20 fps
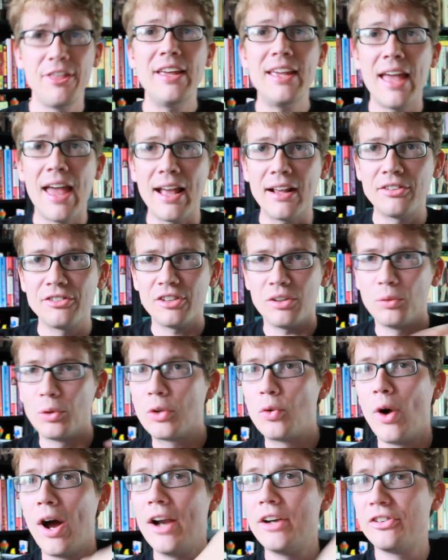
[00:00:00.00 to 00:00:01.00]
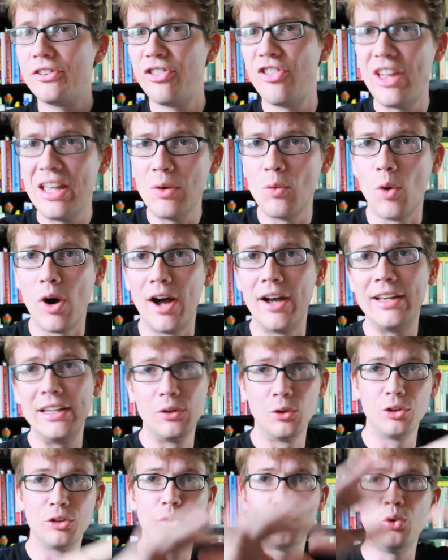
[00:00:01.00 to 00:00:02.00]
thing X requires thing Y in
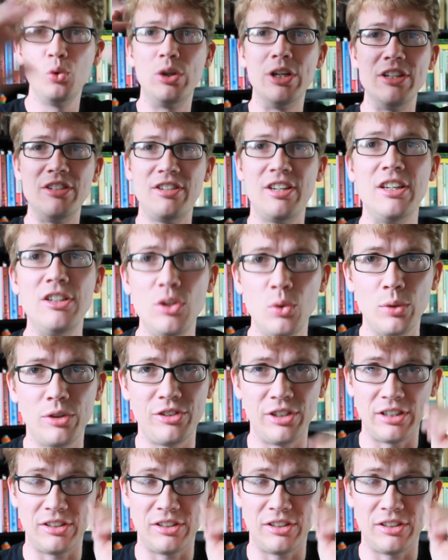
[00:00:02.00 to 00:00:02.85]
order to continue its